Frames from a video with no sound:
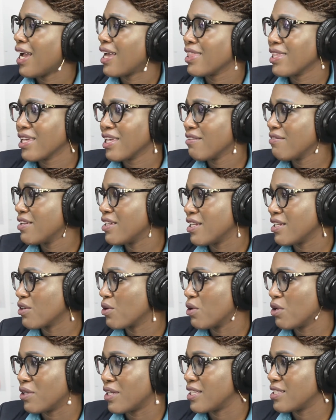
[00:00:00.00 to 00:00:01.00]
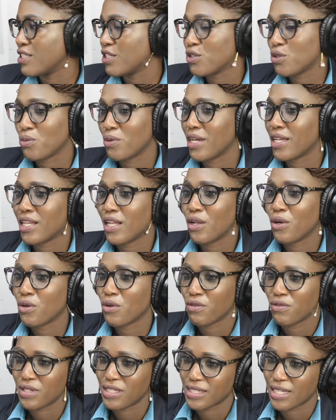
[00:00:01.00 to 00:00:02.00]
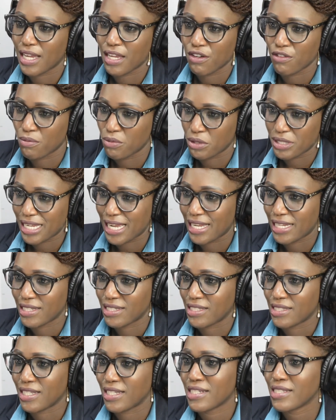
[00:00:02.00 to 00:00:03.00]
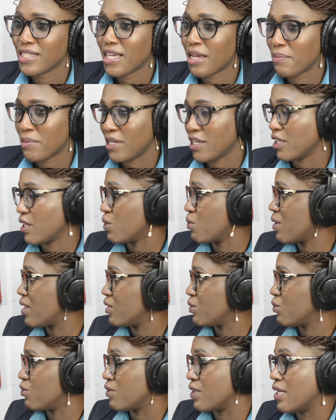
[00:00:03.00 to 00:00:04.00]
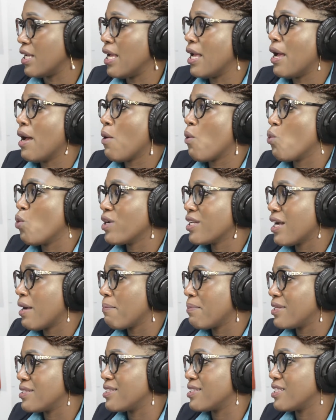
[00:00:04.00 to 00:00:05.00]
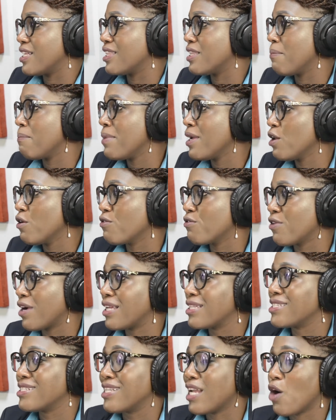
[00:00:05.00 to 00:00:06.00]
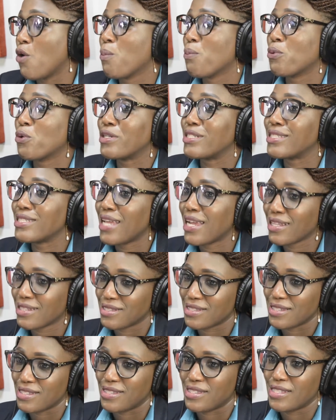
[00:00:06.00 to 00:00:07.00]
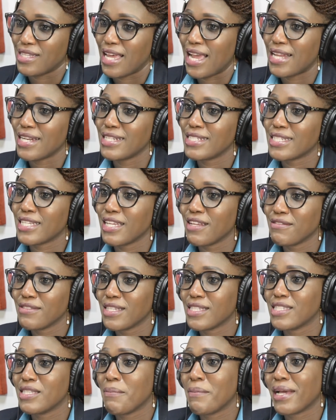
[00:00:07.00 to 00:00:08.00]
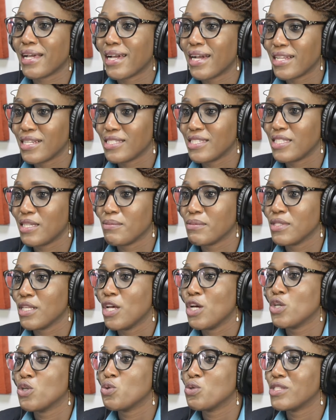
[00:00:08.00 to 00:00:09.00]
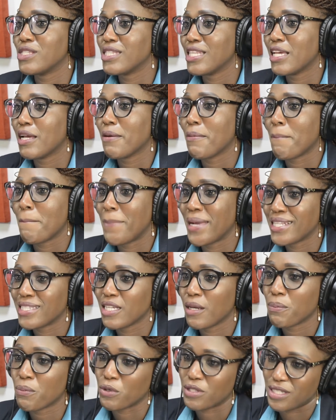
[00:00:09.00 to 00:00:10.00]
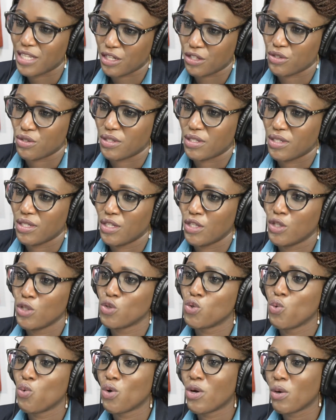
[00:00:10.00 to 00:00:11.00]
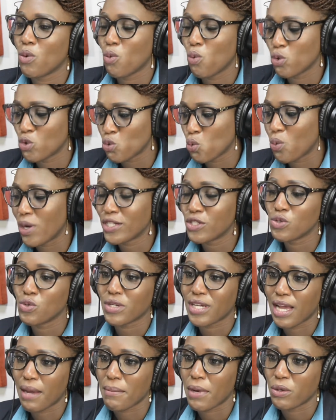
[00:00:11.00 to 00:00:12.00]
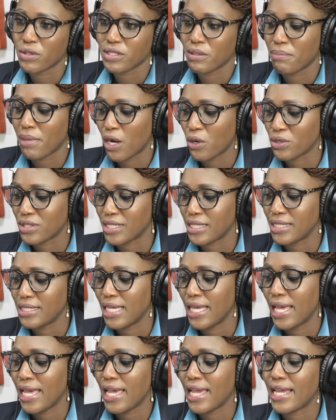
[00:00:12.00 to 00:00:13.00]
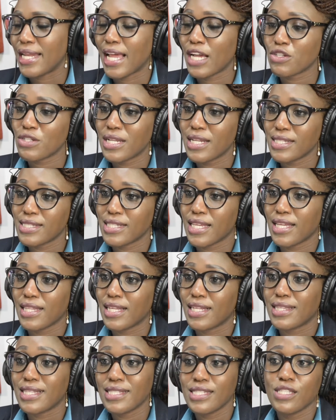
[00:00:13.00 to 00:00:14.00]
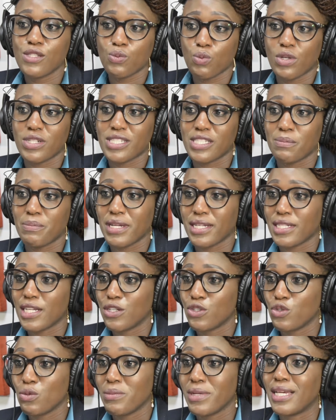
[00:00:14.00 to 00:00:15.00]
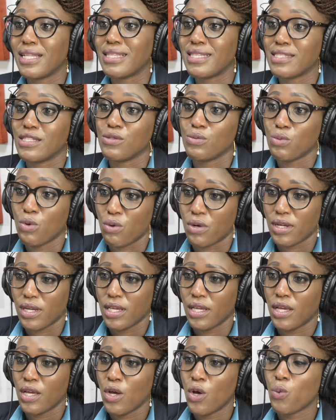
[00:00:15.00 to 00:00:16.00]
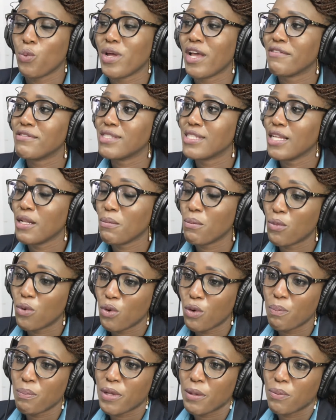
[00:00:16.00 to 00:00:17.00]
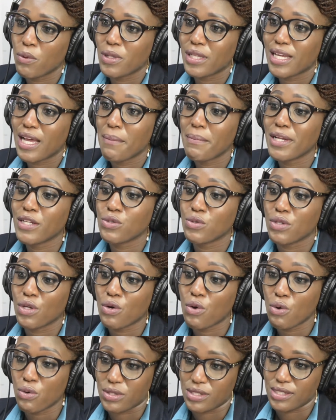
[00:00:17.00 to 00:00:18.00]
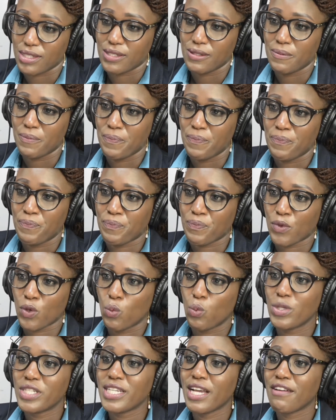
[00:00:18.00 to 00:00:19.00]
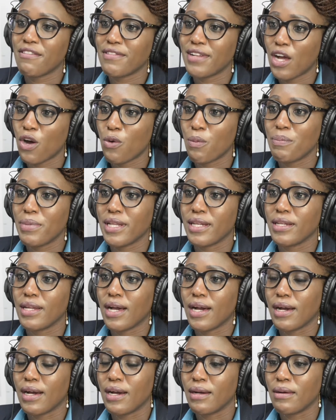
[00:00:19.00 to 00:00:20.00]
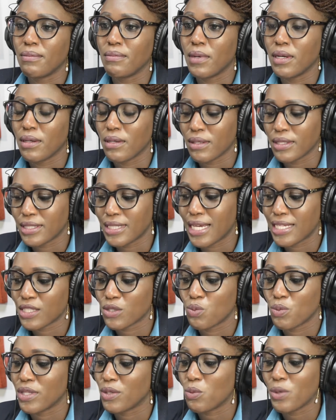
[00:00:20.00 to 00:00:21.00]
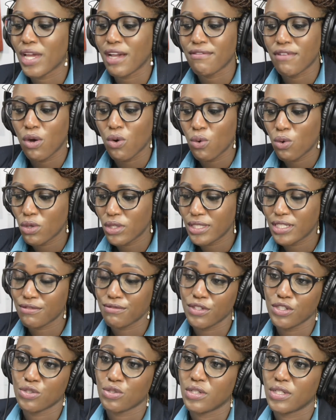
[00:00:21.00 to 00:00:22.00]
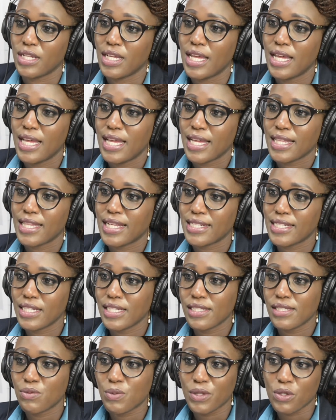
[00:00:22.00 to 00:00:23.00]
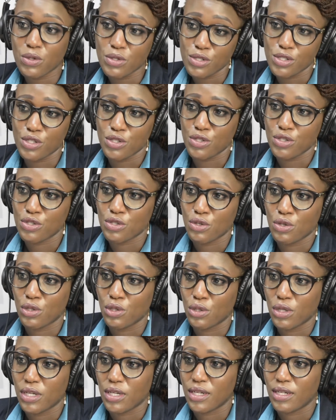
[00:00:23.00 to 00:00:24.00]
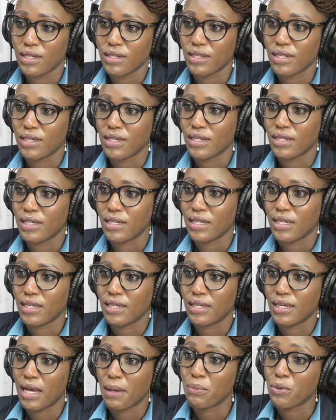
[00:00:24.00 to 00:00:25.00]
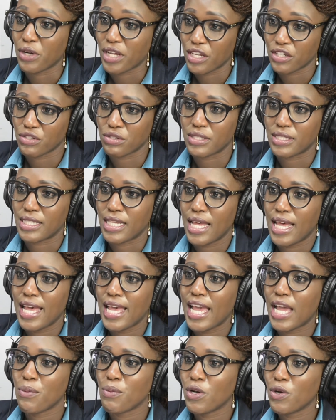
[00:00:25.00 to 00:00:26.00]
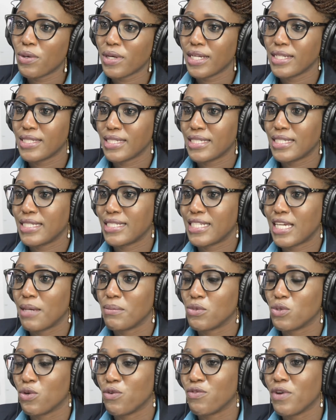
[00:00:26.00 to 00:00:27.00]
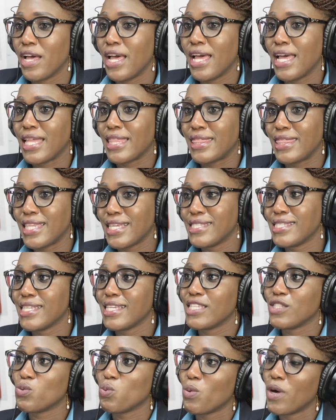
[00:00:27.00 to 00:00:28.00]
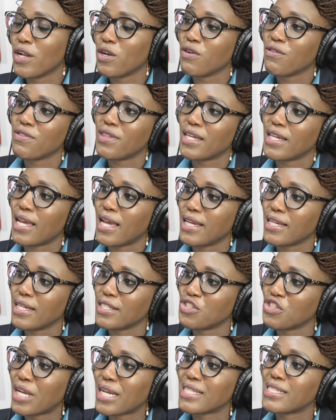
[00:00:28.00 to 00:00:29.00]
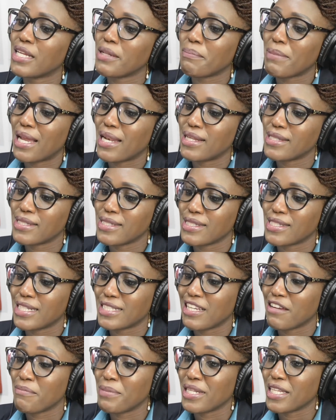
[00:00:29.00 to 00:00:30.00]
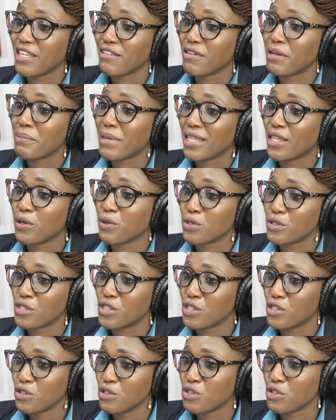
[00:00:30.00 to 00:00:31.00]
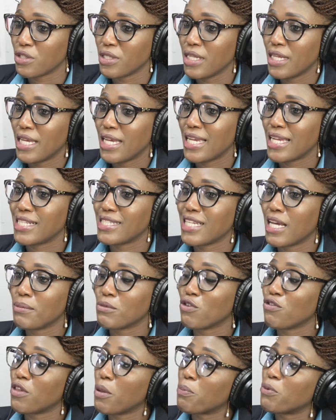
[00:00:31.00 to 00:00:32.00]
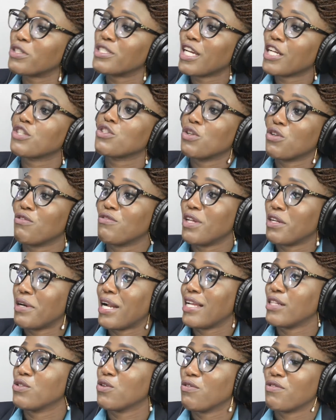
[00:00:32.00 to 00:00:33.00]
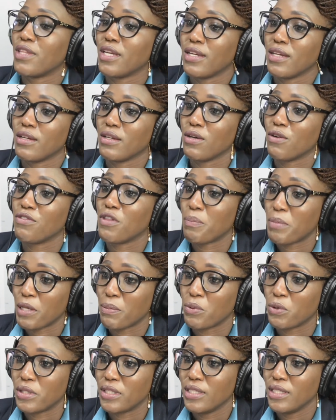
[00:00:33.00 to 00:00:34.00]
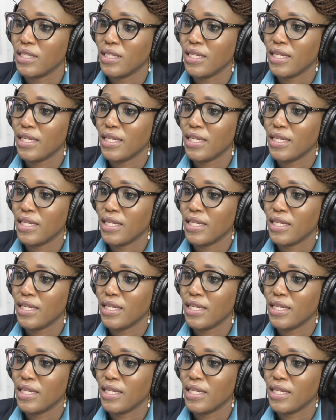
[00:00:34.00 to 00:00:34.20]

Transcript: I think even in colonization, we had a lot of this kind of brutalities, and it's happening the world over. What happens is that the Bill of Rights now protects us, and it gives us the mechanisms to seek better protection, to want to come out about it and actually say that this is what is being done to me and this is wrong. We have seen more people coming to the courts, which have now been tasked with. We have a whole division that deals with constitutional abrogations. And we look at it in terms of, this is one of the checks and balances that have been given by the Constitution in terms of the protection of the rights of the people.